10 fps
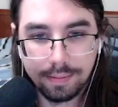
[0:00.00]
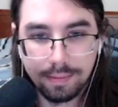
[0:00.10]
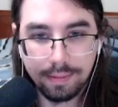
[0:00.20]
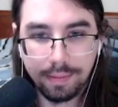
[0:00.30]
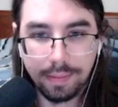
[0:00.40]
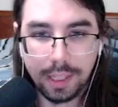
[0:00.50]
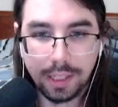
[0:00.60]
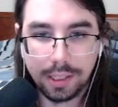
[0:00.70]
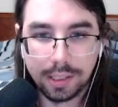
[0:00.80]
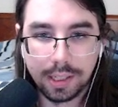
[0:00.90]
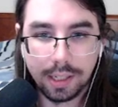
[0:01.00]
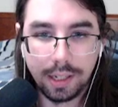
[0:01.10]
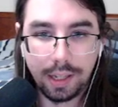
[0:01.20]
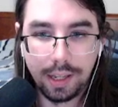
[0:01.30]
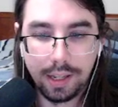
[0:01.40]
And then just
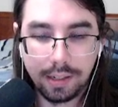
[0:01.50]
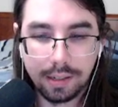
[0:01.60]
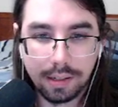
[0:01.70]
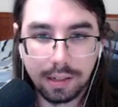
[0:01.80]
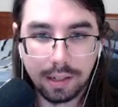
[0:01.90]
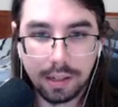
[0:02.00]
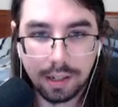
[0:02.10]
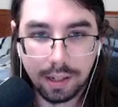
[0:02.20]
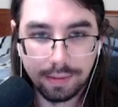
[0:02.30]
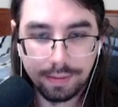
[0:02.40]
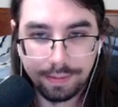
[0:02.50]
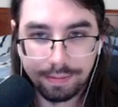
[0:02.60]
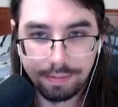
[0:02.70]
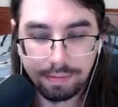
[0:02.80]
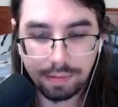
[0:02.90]
gonna end on hawk.
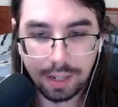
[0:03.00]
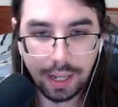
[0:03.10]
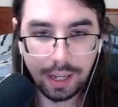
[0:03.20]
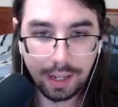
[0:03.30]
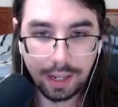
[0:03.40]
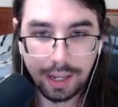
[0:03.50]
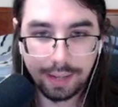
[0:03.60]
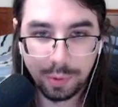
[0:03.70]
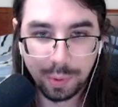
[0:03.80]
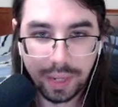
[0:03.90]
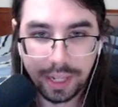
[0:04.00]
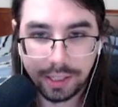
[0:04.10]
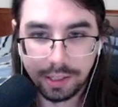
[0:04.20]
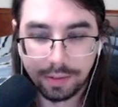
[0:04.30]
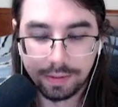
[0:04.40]
I have to
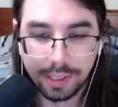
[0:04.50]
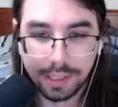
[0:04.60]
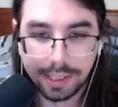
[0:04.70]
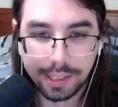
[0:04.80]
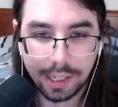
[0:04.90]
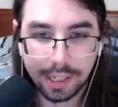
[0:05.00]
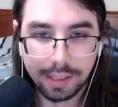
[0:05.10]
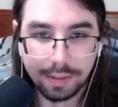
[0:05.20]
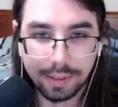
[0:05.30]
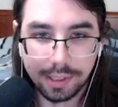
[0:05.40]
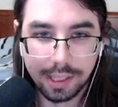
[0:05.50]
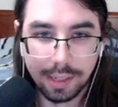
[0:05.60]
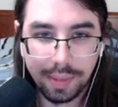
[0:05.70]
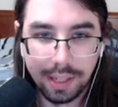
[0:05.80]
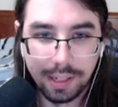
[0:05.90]
imagine you freeze the chocolate for
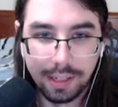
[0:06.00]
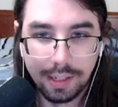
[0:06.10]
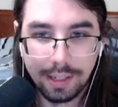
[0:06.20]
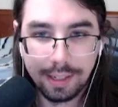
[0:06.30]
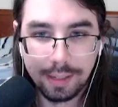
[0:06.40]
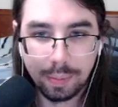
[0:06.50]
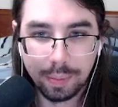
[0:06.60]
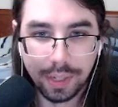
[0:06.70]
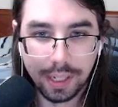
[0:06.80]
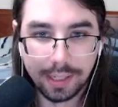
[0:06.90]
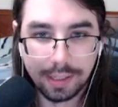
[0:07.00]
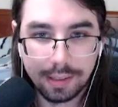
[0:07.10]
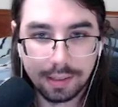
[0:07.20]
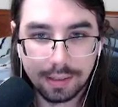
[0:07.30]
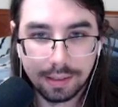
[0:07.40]
something, but
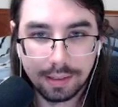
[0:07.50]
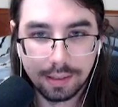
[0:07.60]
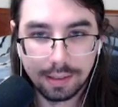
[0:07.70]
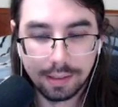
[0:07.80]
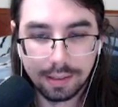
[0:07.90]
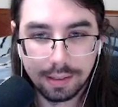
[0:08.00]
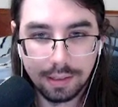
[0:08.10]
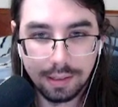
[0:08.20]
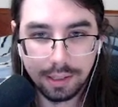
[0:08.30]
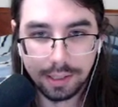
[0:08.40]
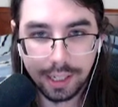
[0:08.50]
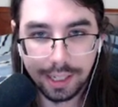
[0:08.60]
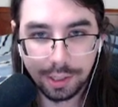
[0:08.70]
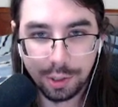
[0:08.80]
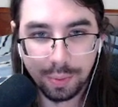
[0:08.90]
there's
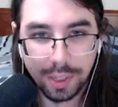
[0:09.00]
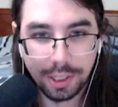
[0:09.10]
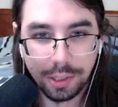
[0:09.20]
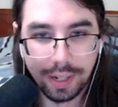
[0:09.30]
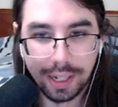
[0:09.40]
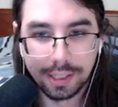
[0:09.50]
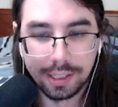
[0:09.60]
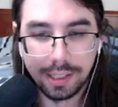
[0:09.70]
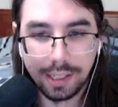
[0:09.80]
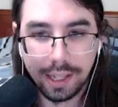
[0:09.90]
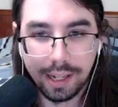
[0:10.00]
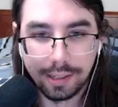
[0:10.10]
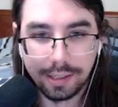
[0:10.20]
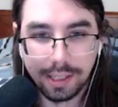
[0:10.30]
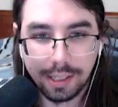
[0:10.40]
not too much you actually care
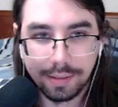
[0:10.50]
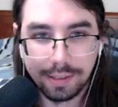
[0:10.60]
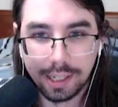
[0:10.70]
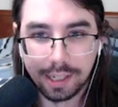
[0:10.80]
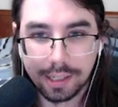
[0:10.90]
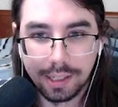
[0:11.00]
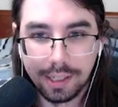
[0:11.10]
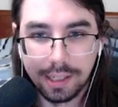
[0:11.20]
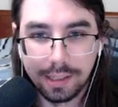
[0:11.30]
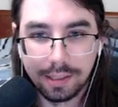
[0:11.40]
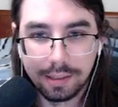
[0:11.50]
to give chocolate here.